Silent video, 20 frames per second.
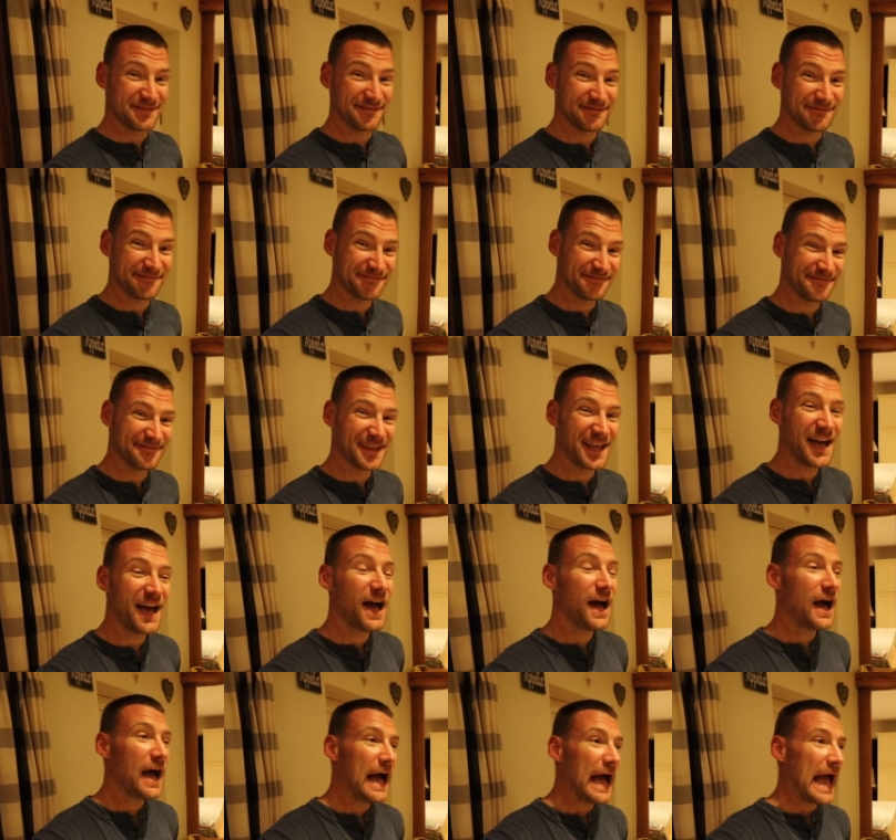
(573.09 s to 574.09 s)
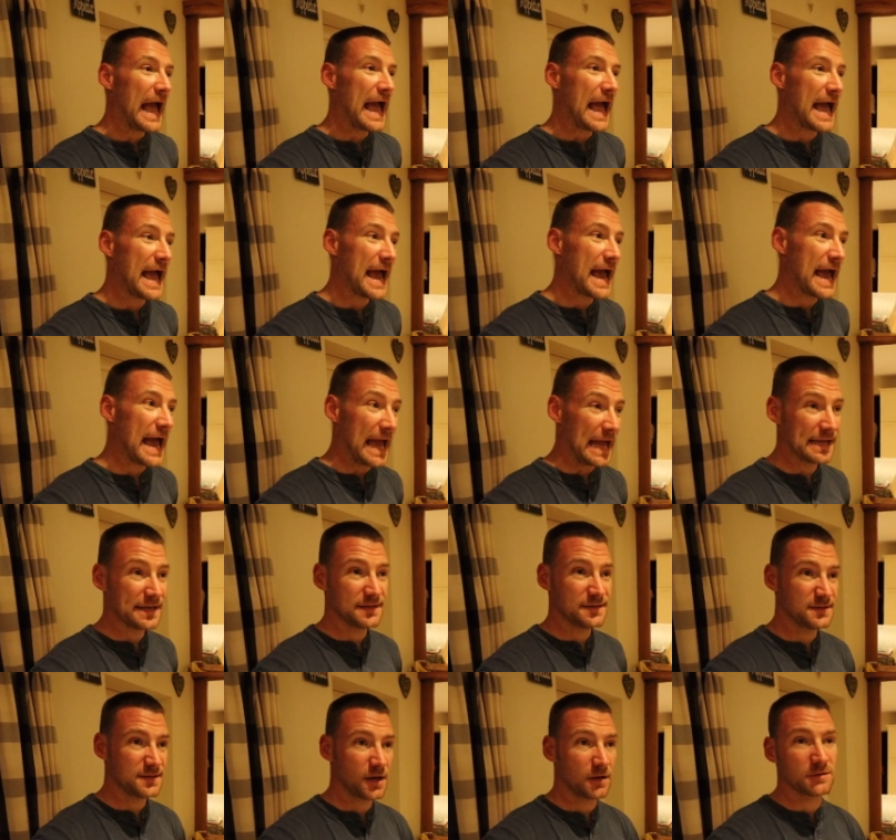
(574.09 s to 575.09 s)
Hello.
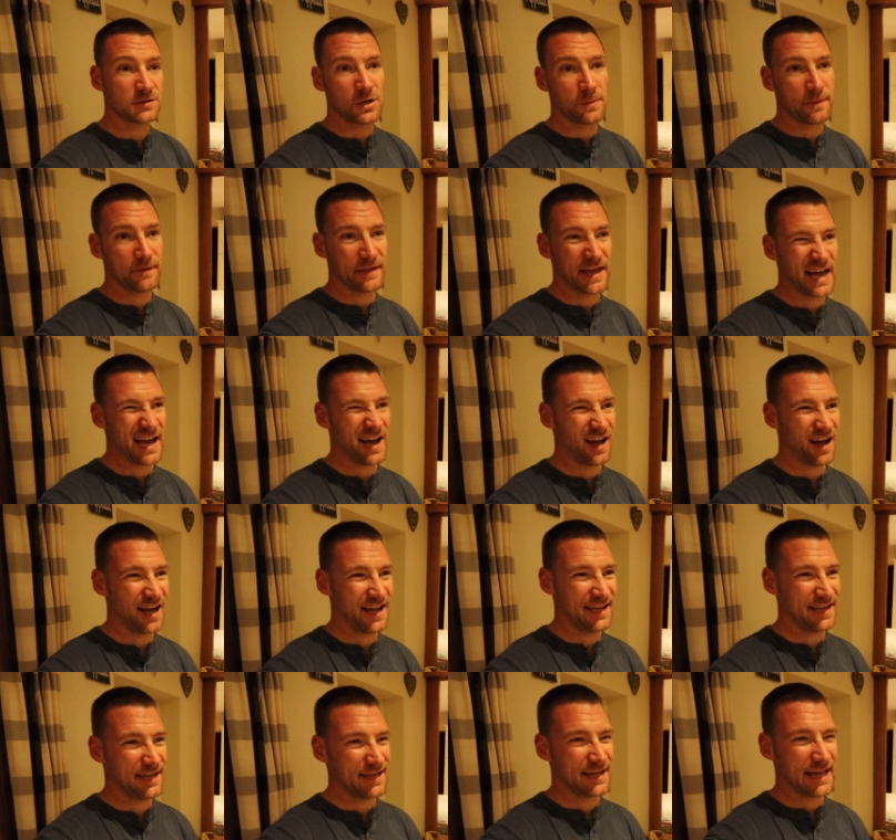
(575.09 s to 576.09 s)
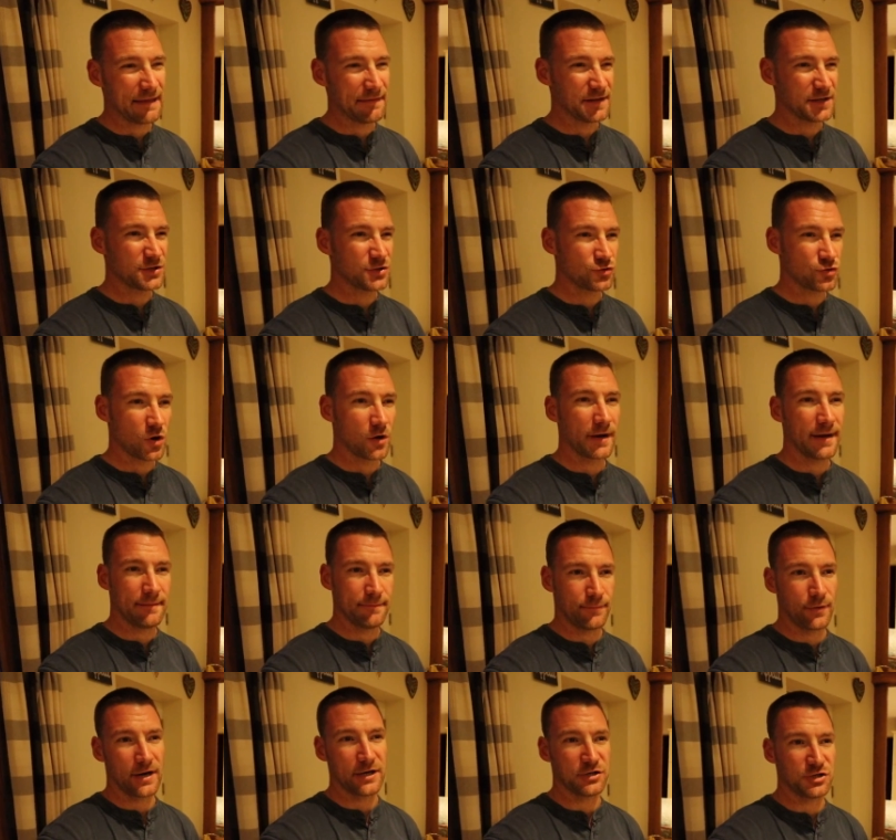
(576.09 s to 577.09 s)
And on top of that, I get the strong
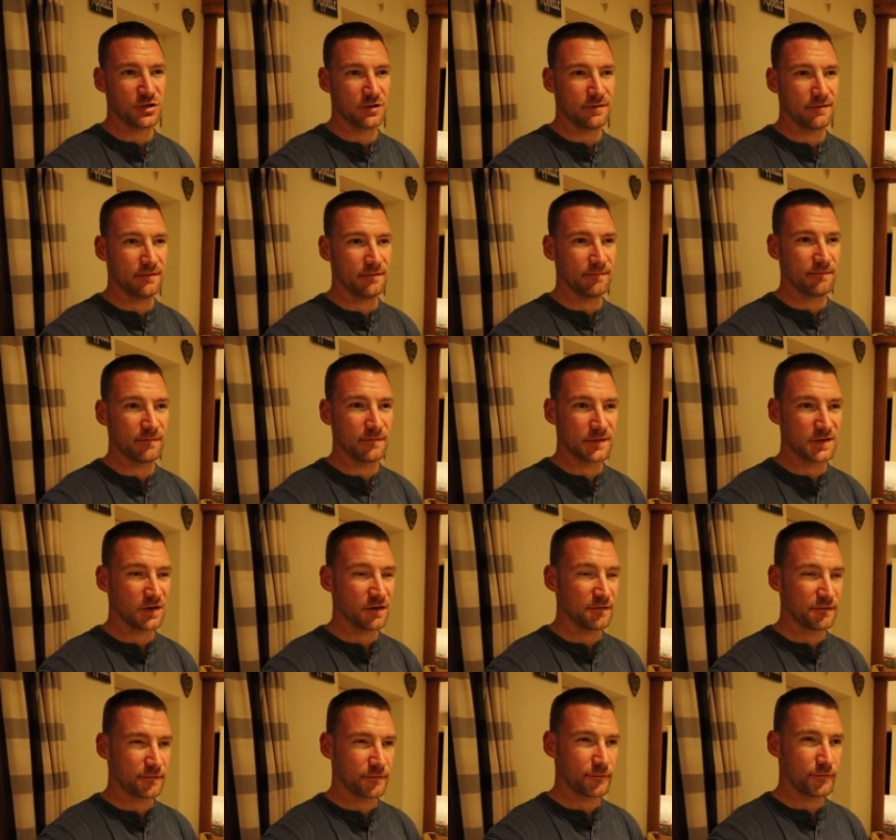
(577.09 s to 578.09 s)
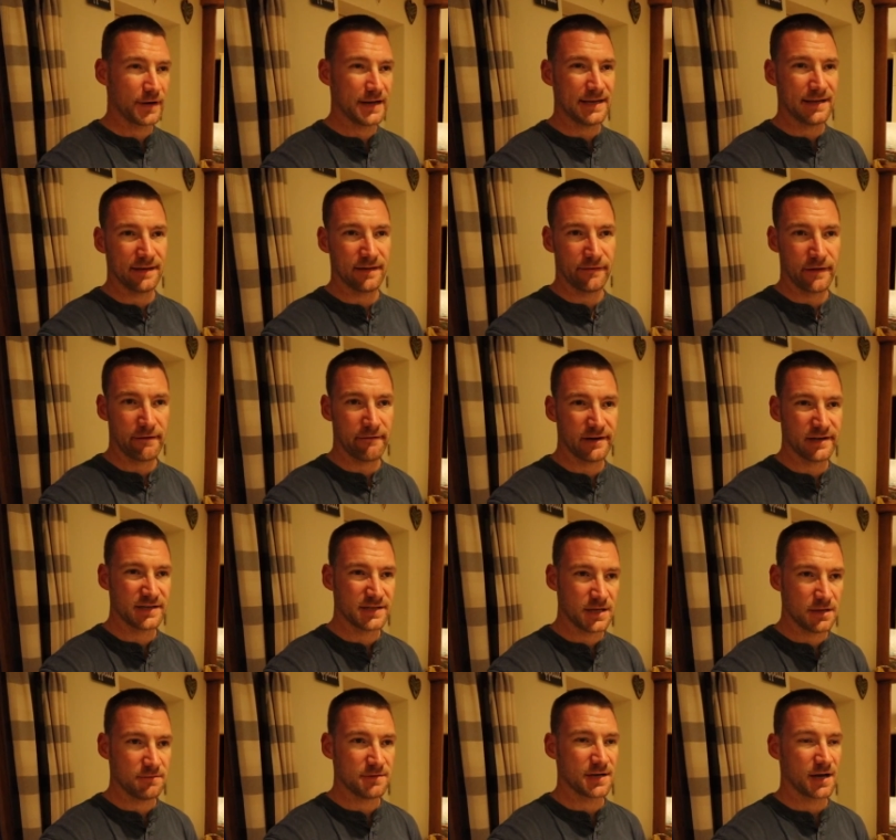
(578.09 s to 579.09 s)
impression, sort of reading the various
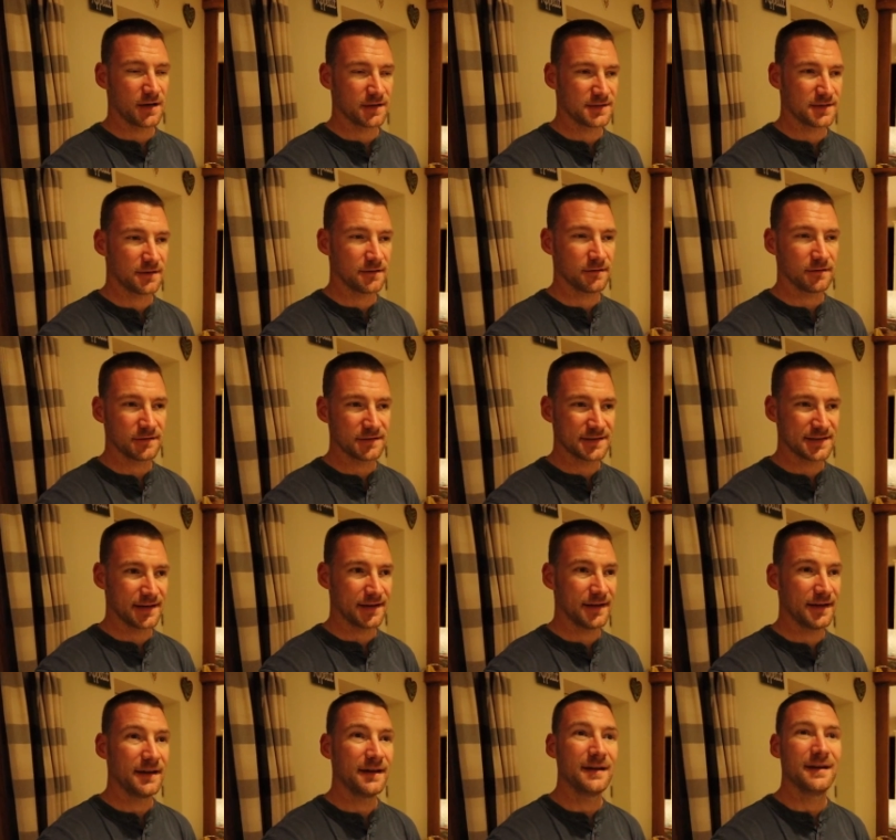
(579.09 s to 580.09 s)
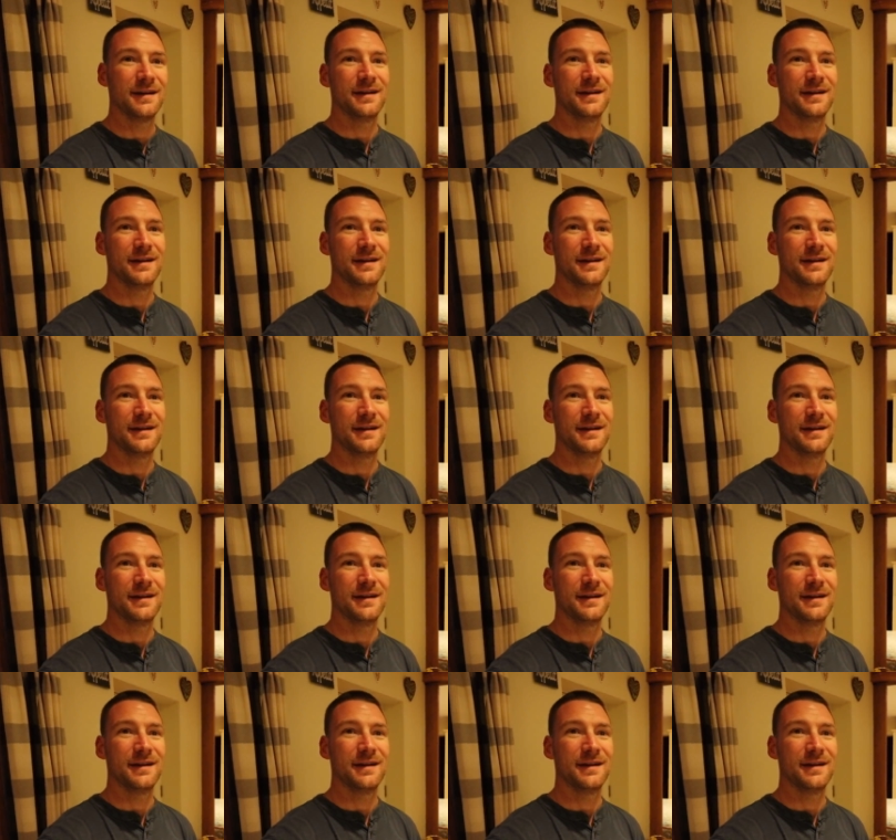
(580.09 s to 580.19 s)
news articles, that